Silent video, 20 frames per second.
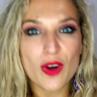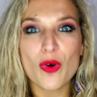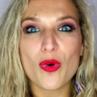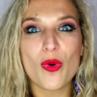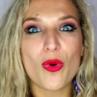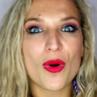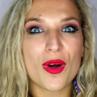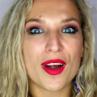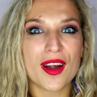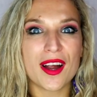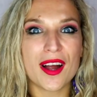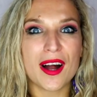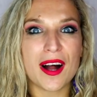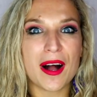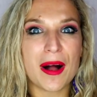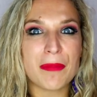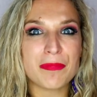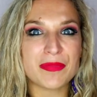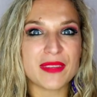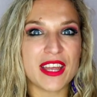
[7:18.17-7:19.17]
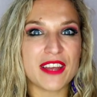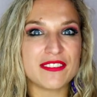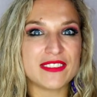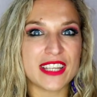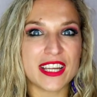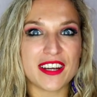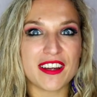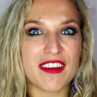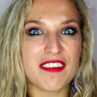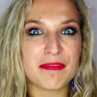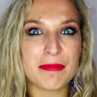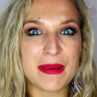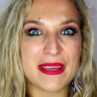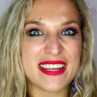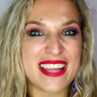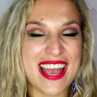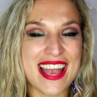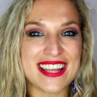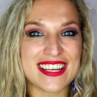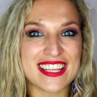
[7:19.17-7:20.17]
Or if there have
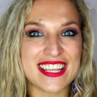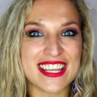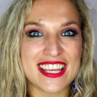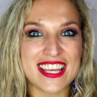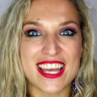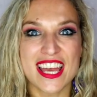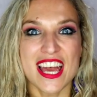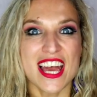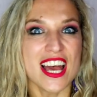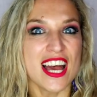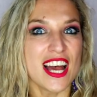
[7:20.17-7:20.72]
been any